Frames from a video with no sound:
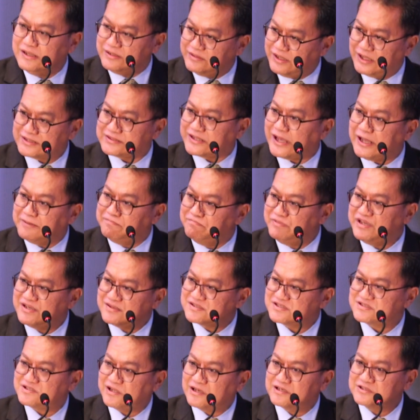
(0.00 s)
That can be
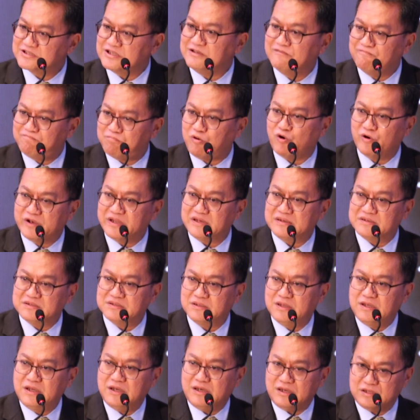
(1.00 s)
a starting point
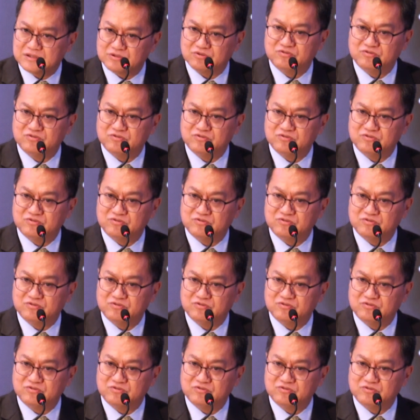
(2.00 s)
uh,